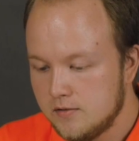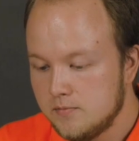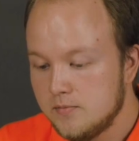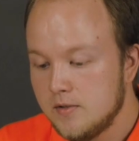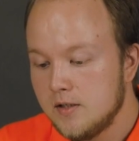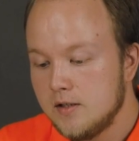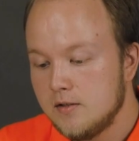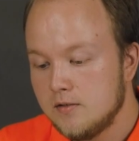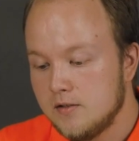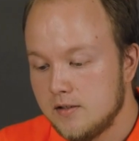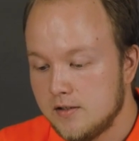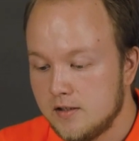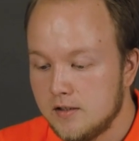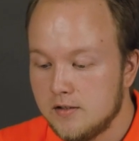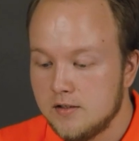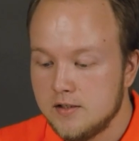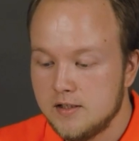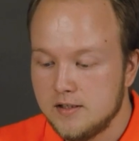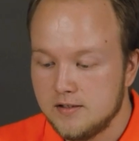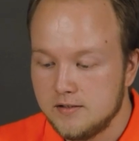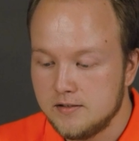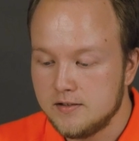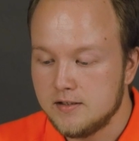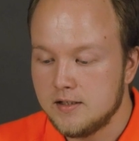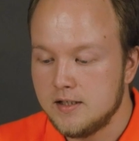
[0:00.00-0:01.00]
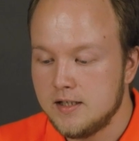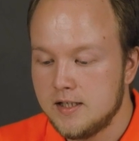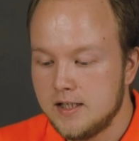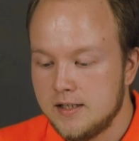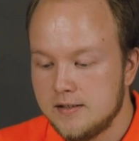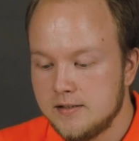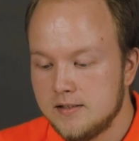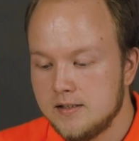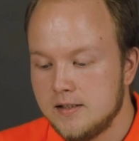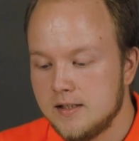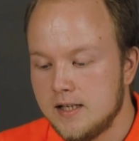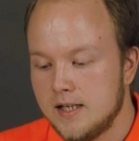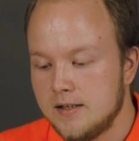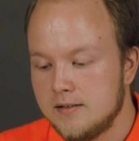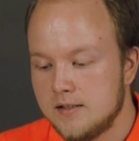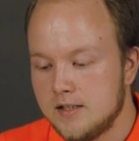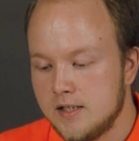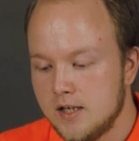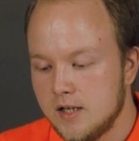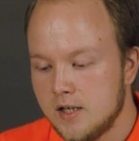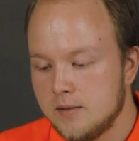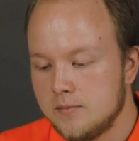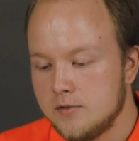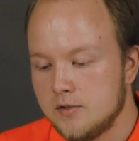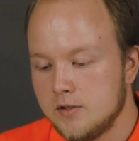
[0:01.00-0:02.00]
reader in the list and select the
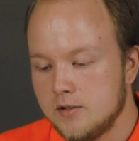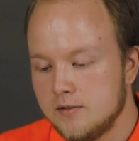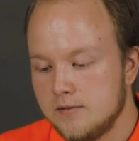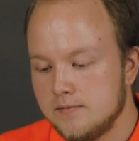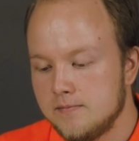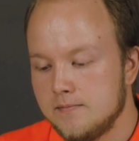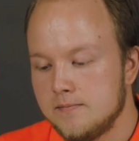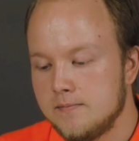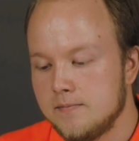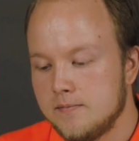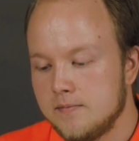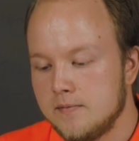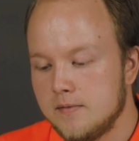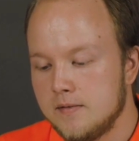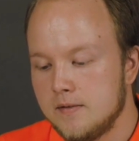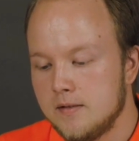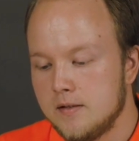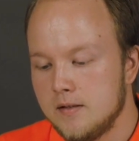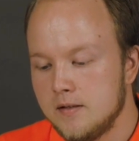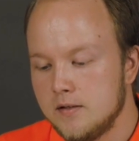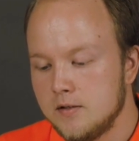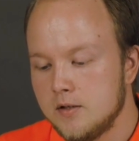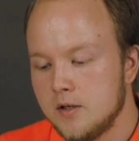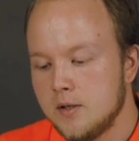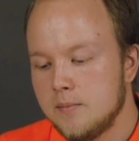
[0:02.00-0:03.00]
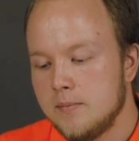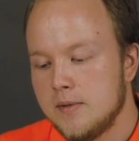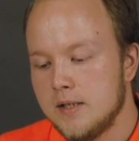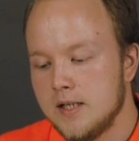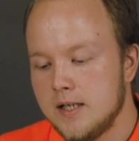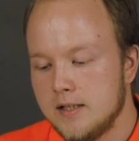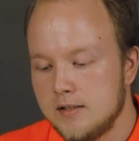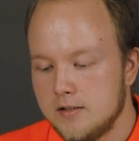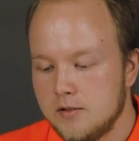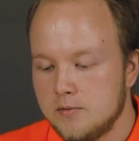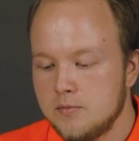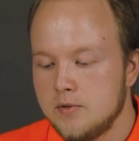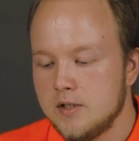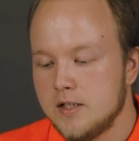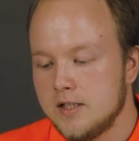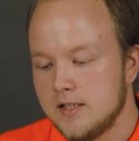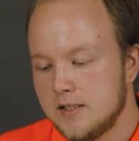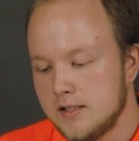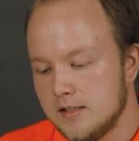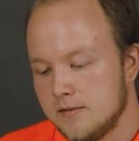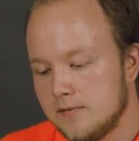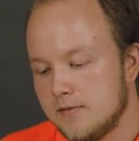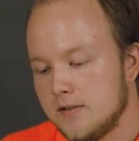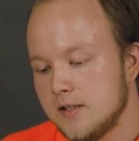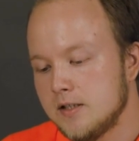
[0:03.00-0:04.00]
option to update the
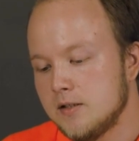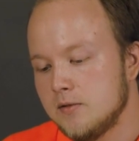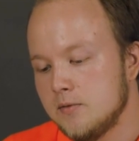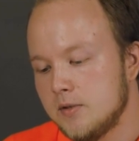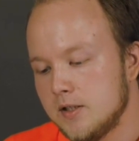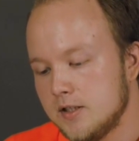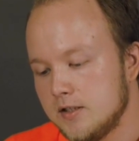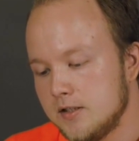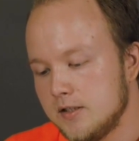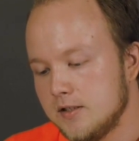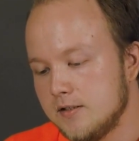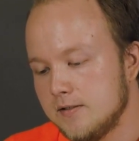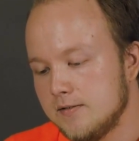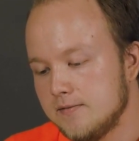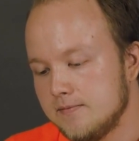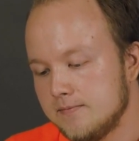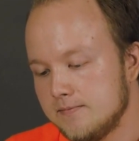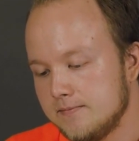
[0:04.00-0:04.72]
reading configuration.